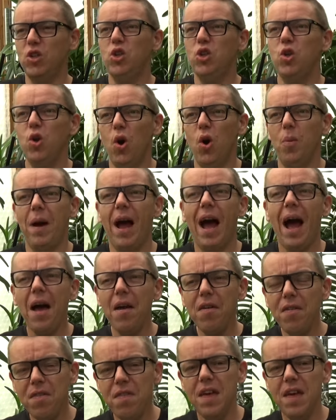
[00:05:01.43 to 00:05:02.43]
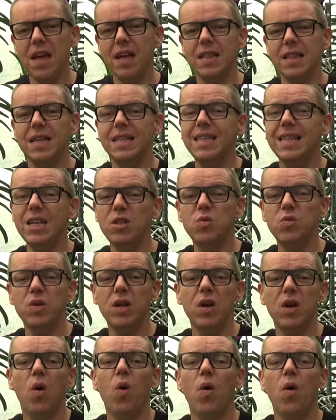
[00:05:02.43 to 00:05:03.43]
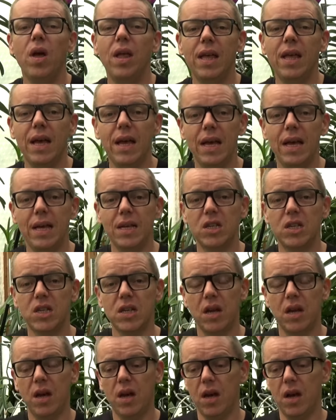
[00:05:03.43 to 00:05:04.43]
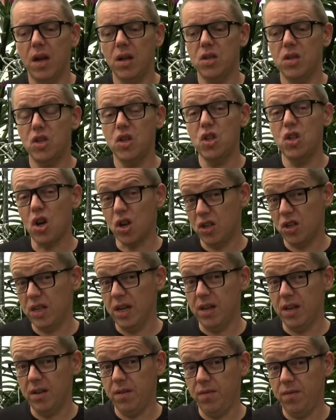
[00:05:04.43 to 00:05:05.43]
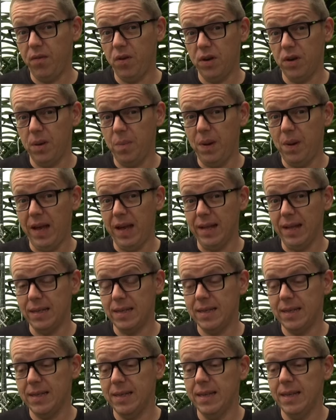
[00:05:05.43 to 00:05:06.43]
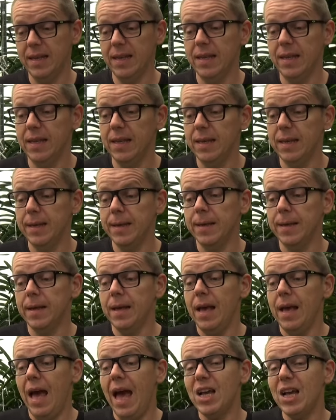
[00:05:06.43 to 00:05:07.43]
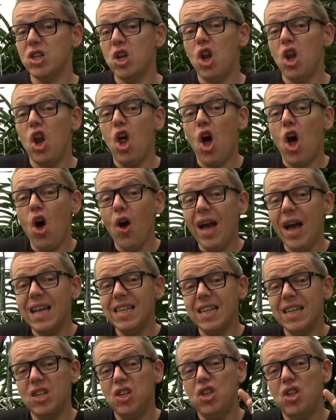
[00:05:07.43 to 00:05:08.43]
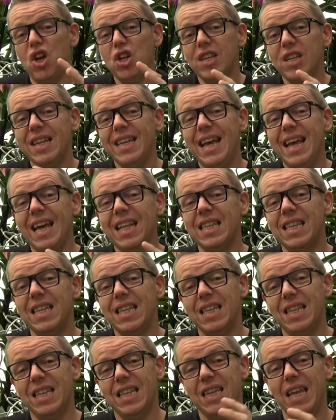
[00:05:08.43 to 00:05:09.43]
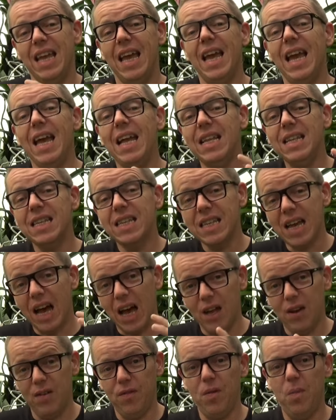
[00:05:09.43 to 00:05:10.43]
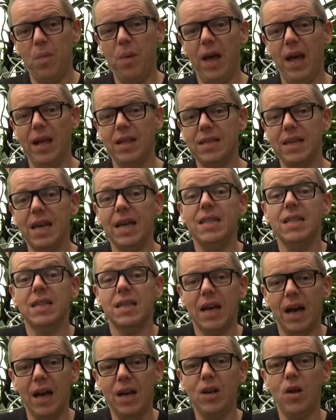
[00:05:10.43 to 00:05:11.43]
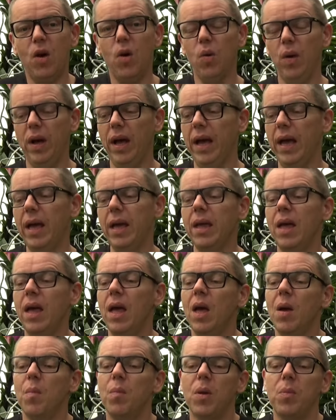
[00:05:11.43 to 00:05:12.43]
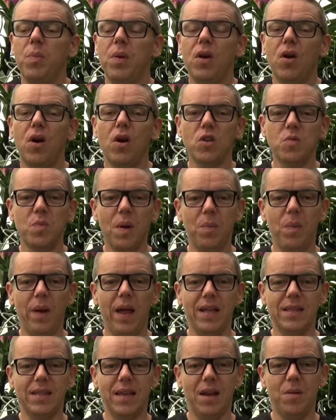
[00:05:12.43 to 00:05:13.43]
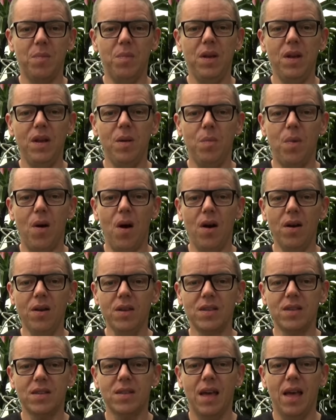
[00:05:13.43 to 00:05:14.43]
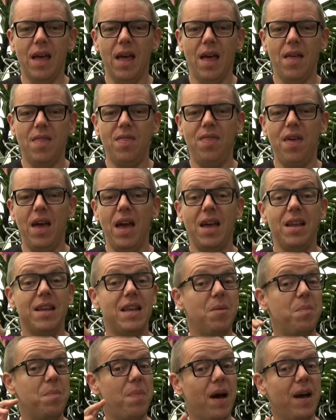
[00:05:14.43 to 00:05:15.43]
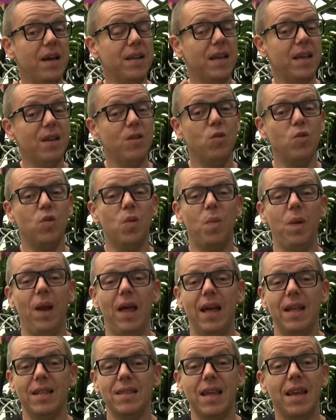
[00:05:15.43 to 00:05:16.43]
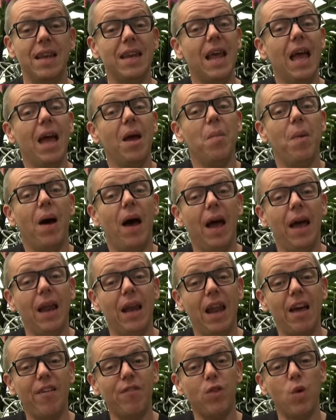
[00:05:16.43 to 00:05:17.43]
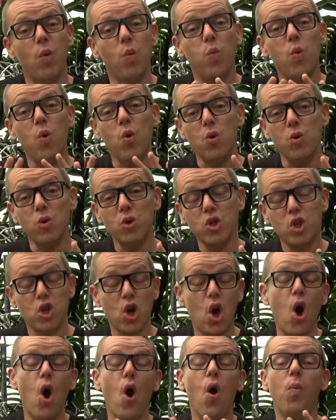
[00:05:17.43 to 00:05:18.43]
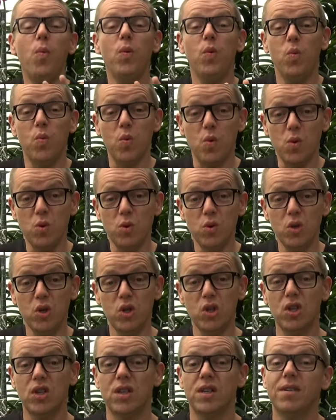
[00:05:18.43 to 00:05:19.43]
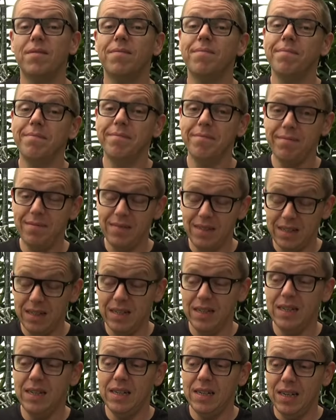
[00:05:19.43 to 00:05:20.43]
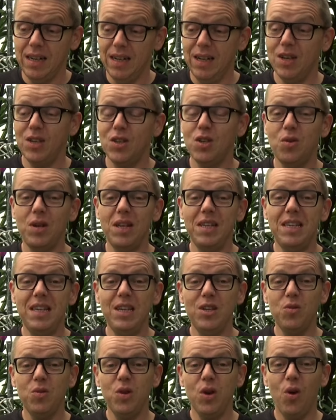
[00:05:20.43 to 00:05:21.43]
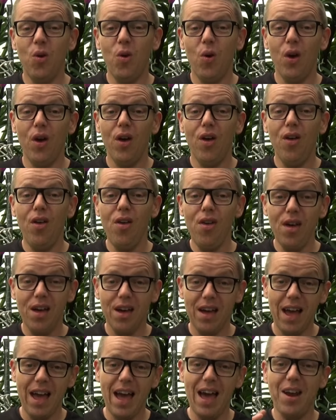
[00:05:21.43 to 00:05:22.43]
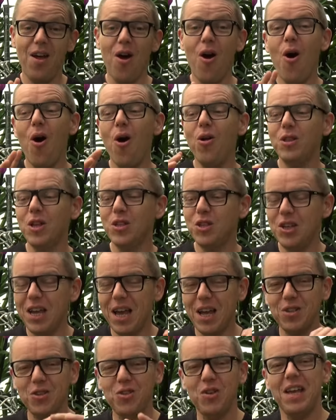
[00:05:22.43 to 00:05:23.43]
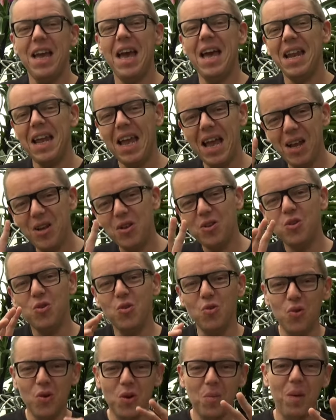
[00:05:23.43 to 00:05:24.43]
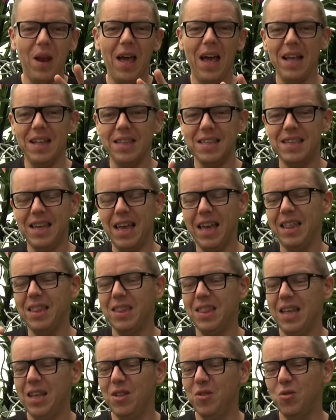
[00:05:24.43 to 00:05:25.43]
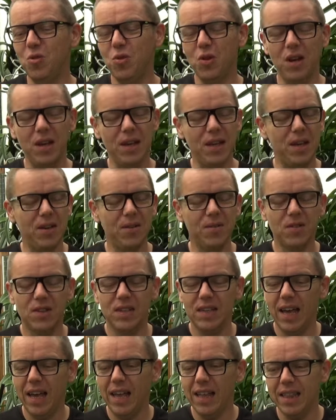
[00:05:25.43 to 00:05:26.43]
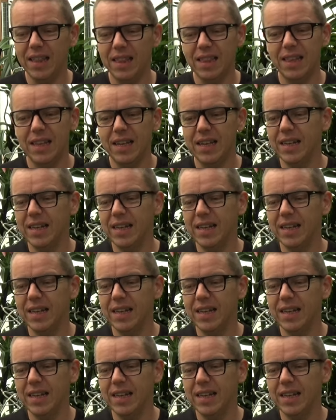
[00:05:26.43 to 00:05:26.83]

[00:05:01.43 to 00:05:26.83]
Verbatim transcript: sure, but I think the tea tree oil is uh, toxic for the plants. As long as it doesn't get inside of the plants, it's kind of okay. But because my plants had mealybugs, bugs, they did bite into the plants and thereby left wounds, open wounds. So the tea tree oil had all the chance to get into the plants and into the leaves and